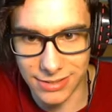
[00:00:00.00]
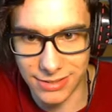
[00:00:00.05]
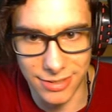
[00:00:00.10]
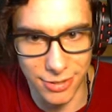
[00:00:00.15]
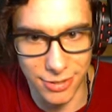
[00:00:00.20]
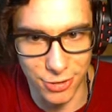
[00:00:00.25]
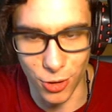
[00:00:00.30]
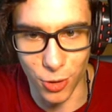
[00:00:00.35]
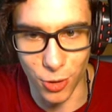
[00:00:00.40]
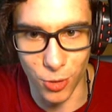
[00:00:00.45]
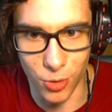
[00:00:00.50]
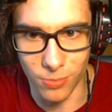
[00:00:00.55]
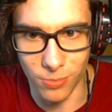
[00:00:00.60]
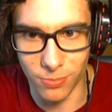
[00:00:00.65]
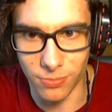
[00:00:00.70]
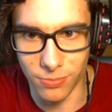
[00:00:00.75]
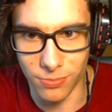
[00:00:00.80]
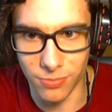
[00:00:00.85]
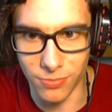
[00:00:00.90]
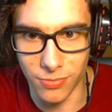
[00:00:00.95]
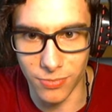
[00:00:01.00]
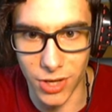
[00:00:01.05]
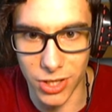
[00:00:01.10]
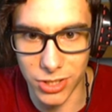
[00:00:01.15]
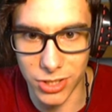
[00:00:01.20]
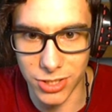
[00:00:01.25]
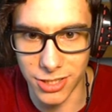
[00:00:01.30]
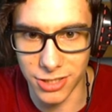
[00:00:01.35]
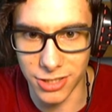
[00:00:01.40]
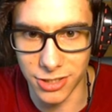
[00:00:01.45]
so
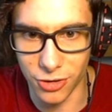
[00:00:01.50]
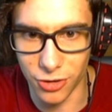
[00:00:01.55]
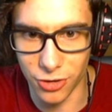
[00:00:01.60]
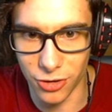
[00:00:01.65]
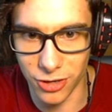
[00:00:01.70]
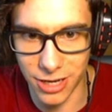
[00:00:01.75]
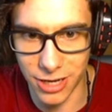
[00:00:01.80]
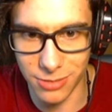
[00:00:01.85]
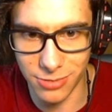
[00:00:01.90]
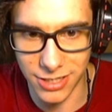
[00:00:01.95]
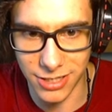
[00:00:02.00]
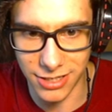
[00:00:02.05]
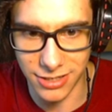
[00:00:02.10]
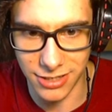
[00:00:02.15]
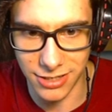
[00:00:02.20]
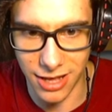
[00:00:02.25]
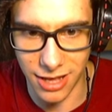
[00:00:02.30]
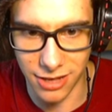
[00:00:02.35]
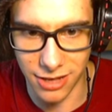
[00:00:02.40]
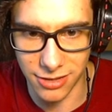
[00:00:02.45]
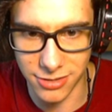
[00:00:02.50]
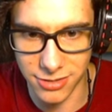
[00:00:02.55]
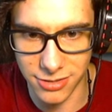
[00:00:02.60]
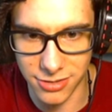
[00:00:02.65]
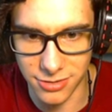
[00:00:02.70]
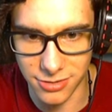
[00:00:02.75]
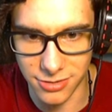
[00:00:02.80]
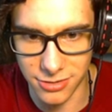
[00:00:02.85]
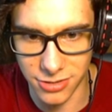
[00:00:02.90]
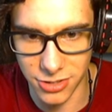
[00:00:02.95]
much indie horror games that now
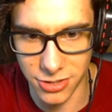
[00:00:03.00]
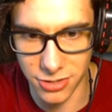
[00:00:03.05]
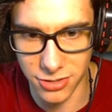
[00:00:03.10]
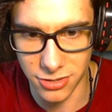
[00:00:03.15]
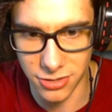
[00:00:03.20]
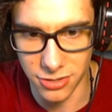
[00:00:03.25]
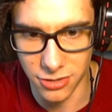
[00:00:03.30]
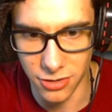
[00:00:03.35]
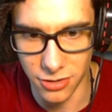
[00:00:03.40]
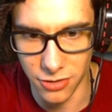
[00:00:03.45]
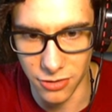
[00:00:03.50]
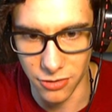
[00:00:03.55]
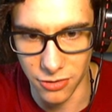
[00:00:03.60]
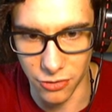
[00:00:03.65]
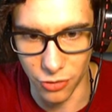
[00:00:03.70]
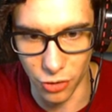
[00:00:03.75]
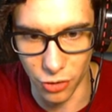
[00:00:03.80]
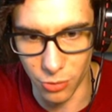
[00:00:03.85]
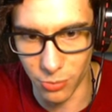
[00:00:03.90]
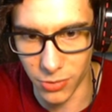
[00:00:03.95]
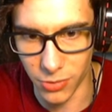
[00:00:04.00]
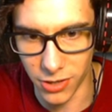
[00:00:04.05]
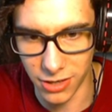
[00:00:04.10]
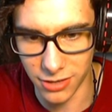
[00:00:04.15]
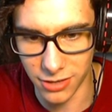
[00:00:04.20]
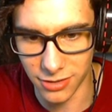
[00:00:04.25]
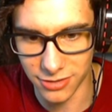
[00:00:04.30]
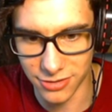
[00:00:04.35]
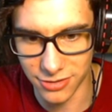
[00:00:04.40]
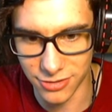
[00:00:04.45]
it's just
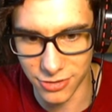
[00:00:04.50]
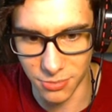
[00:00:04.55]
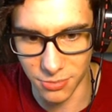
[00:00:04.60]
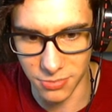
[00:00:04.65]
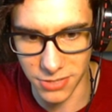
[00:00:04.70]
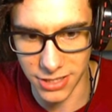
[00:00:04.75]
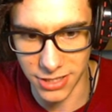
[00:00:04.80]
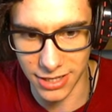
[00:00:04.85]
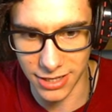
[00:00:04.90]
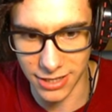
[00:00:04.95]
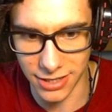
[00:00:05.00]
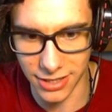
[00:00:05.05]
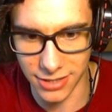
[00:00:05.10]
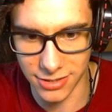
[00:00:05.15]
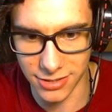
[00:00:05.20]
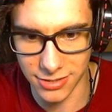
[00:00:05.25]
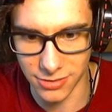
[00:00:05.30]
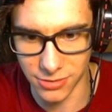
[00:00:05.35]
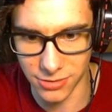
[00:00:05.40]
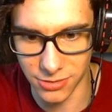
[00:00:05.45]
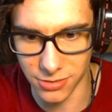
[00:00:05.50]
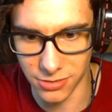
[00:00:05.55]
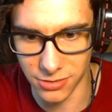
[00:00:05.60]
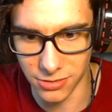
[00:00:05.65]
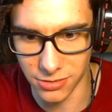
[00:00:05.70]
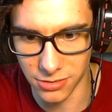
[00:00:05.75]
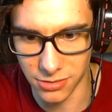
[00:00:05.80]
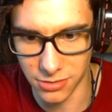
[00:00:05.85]
normal to me I guess to